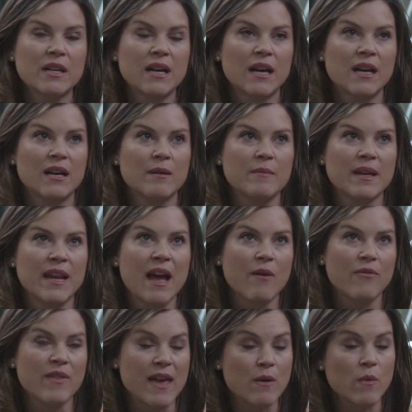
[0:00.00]
and how
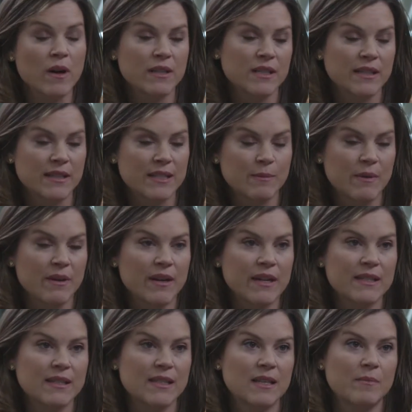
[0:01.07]
they want to
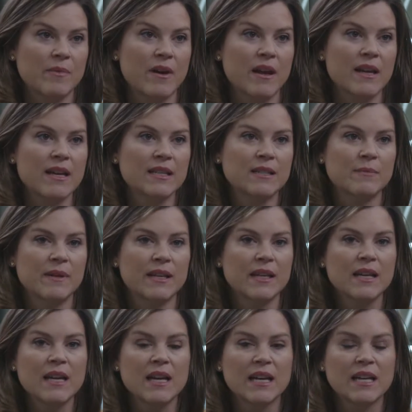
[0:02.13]
experience the product. But
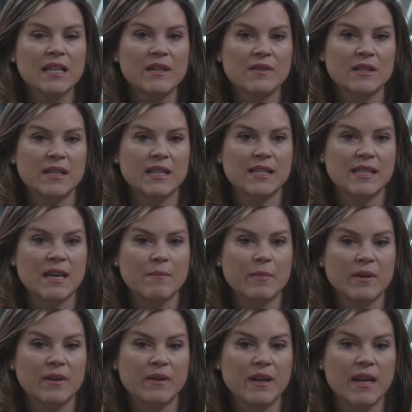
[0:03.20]
I could use an
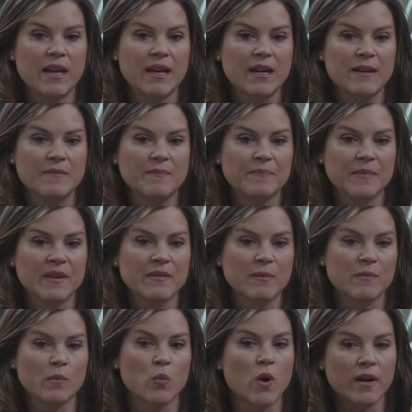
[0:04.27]
example of
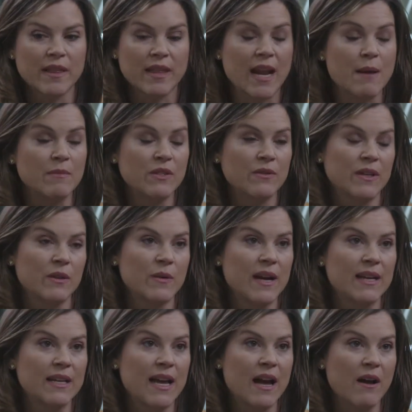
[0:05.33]
some work that I'm doing
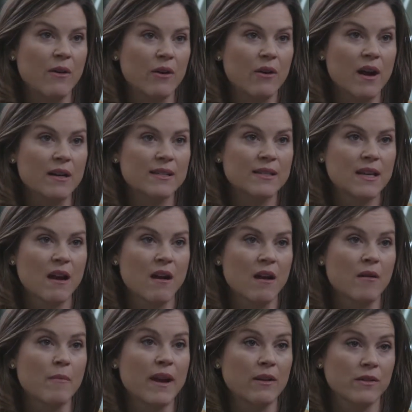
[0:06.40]
right now across
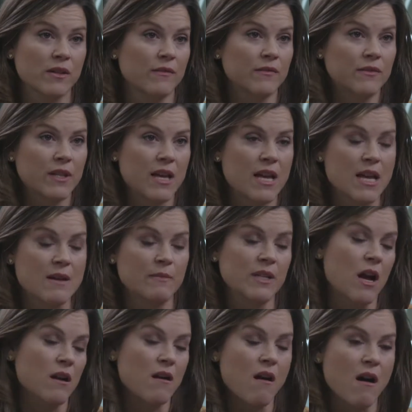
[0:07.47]
our
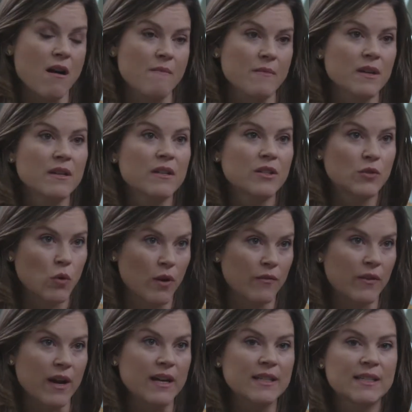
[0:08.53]
Microsoft.com
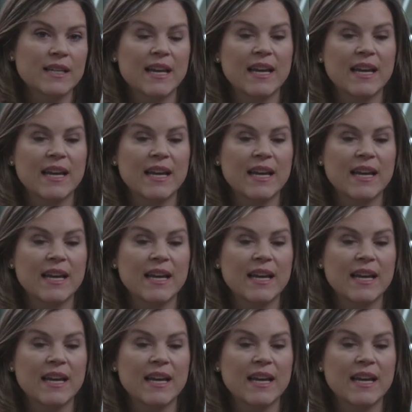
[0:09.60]
storefront.